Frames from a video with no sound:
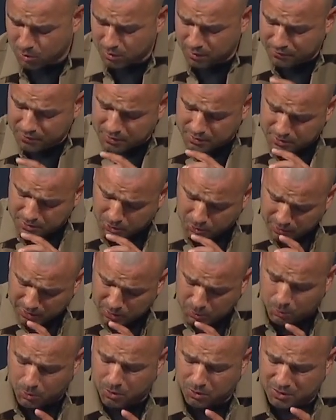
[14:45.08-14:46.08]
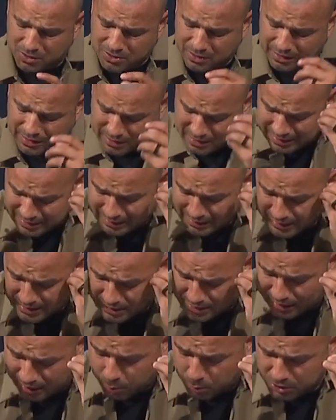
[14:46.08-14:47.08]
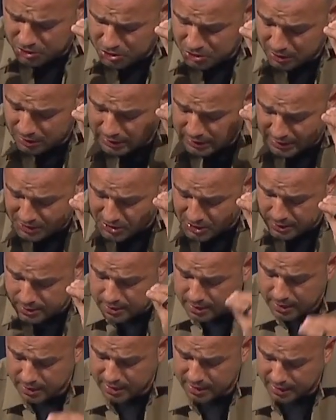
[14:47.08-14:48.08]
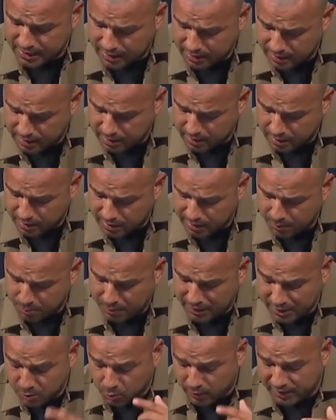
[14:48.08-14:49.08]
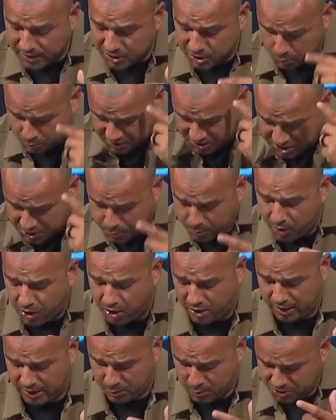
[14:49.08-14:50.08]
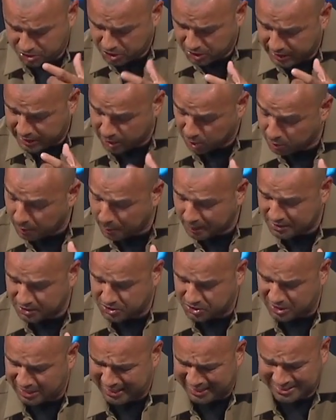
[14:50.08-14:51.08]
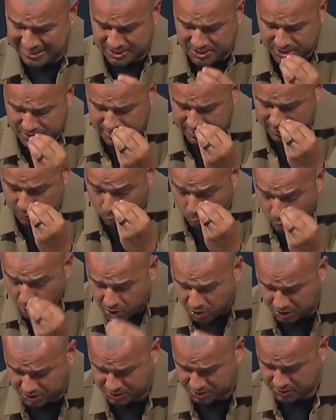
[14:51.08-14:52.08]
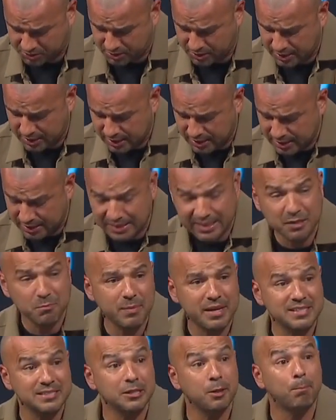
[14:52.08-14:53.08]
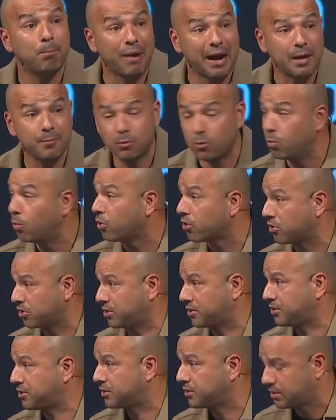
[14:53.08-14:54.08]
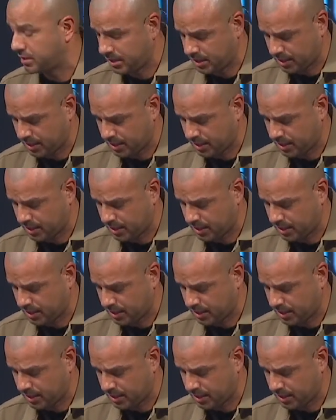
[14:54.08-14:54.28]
of this Greek word, is like, listen, I want you to listen, being ready to respond. I want you to hear what I'm about to say, because it works. Isn't that amazing? The Bible works.